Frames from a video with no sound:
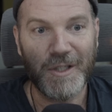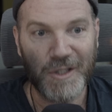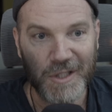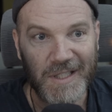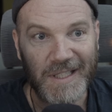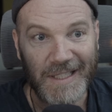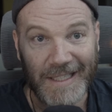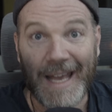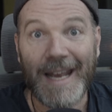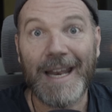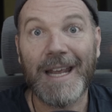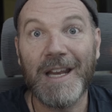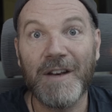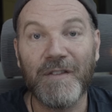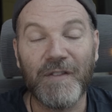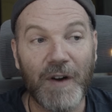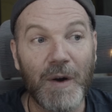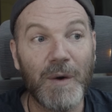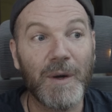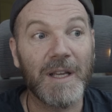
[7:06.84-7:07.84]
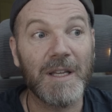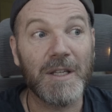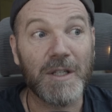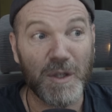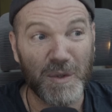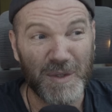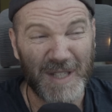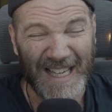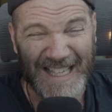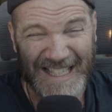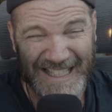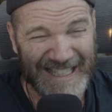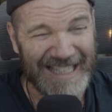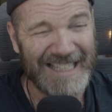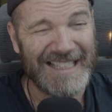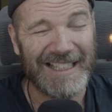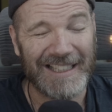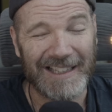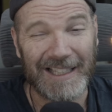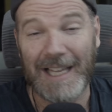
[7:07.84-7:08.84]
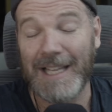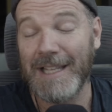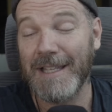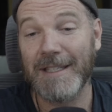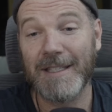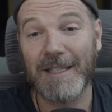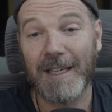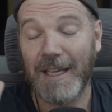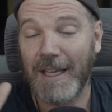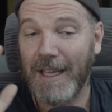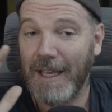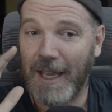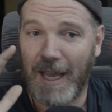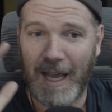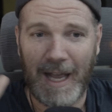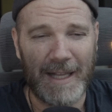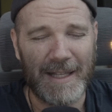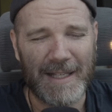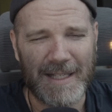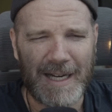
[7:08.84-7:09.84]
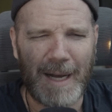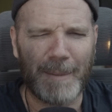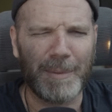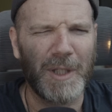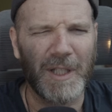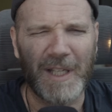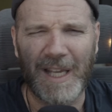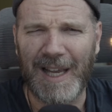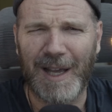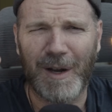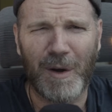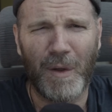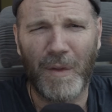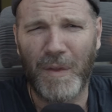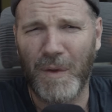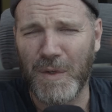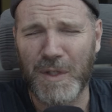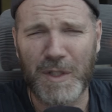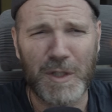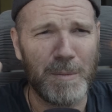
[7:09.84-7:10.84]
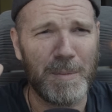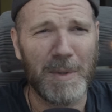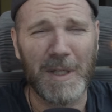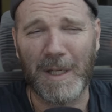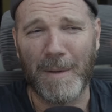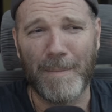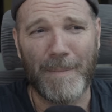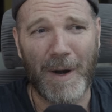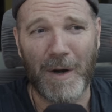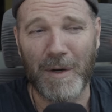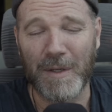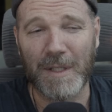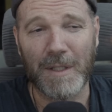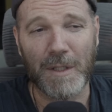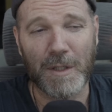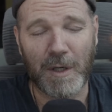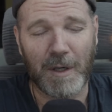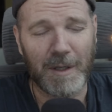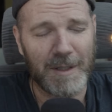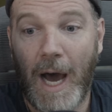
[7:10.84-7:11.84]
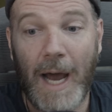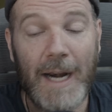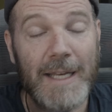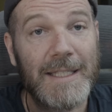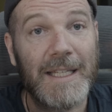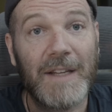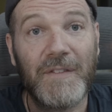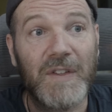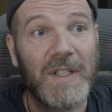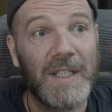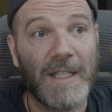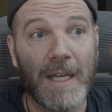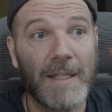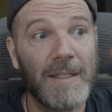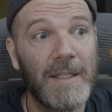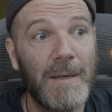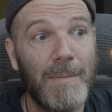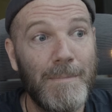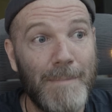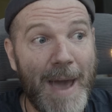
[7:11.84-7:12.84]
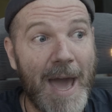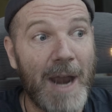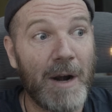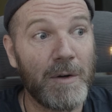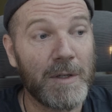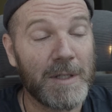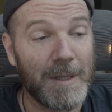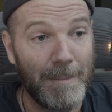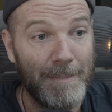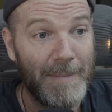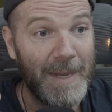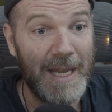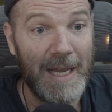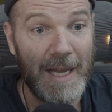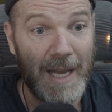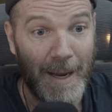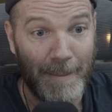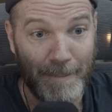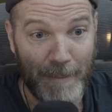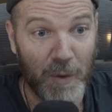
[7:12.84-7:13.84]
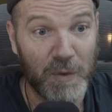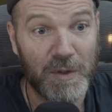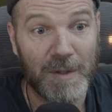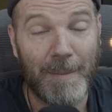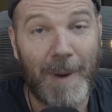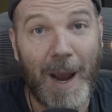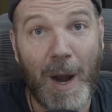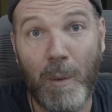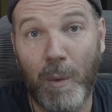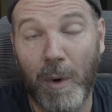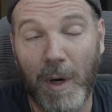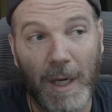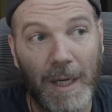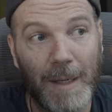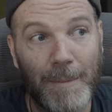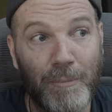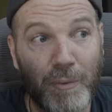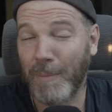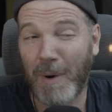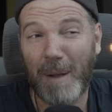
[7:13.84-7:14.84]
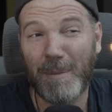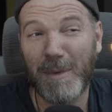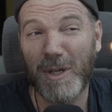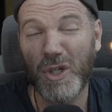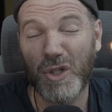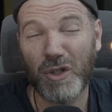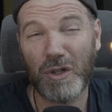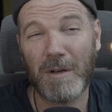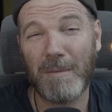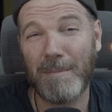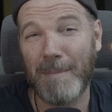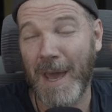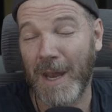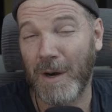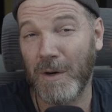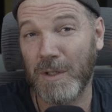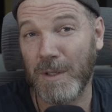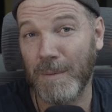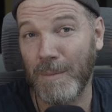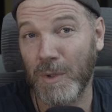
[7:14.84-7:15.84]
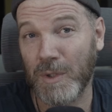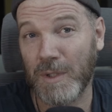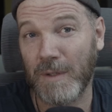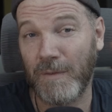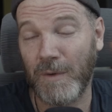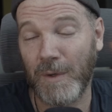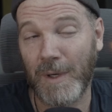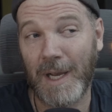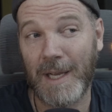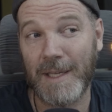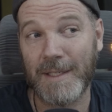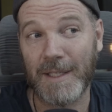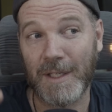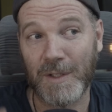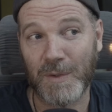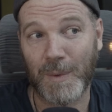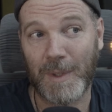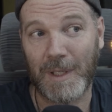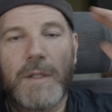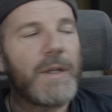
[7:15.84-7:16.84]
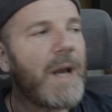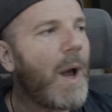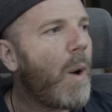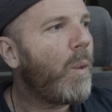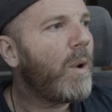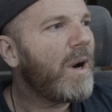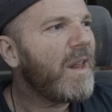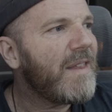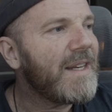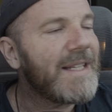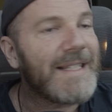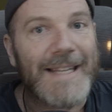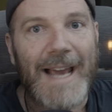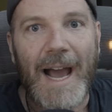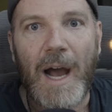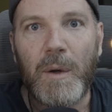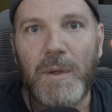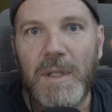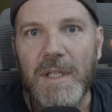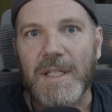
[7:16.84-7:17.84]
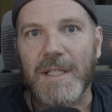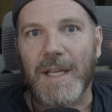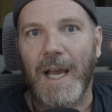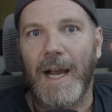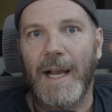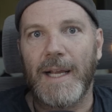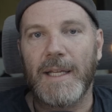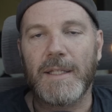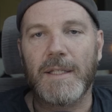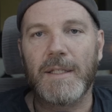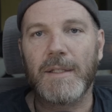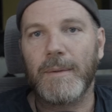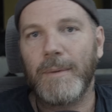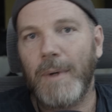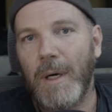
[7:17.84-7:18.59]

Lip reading: Just get it in focus, use a decent lens, and stop looking at all those stupid comparison charts. Honestly, if it doesn't matter to me and most of my work, it probably shouldn't matter to most of you guys as well. So now, what are the downsides?